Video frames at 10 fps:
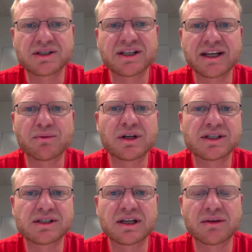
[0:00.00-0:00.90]
The
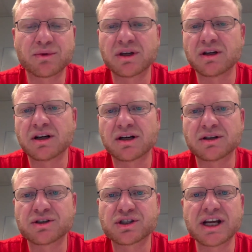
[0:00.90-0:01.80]
second one is that we
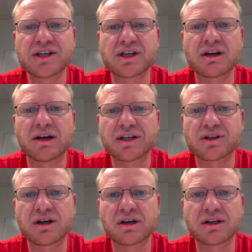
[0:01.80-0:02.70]
are changing our
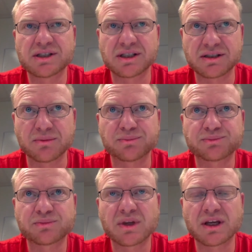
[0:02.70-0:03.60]
HR
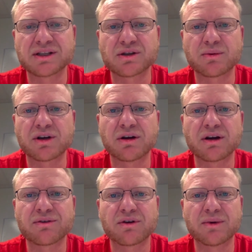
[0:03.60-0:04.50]
system. And so we're
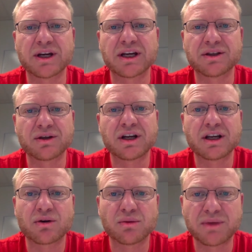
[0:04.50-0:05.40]
going from a
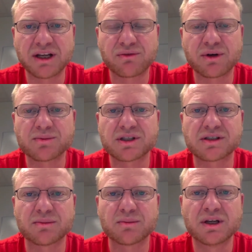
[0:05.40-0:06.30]
30-year-old mainframe
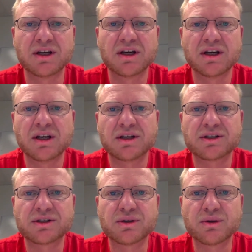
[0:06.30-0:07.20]
system
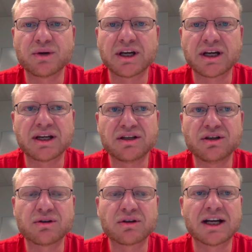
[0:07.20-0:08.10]
to
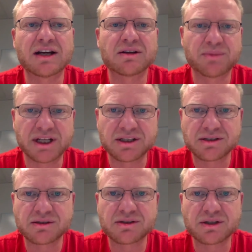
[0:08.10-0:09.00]
a new
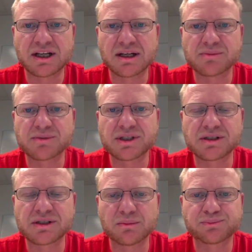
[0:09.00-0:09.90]
cloud-based
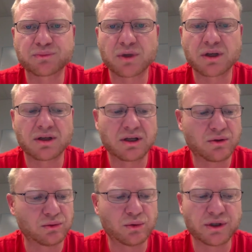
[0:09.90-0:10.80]
system
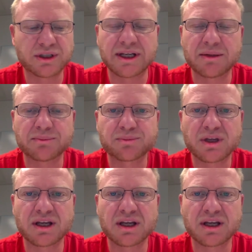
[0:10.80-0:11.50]
called Workday.